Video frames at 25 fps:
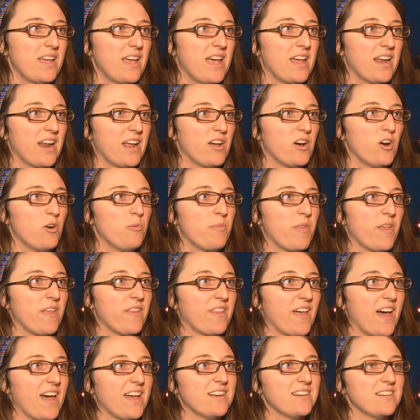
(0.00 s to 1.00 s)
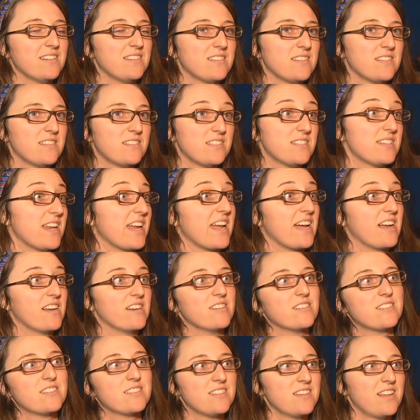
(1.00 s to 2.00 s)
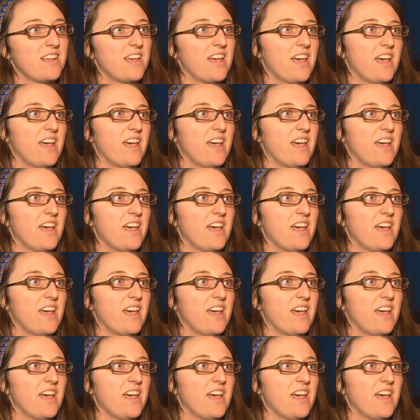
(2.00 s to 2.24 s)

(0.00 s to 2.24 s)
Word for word: I hope that that stands.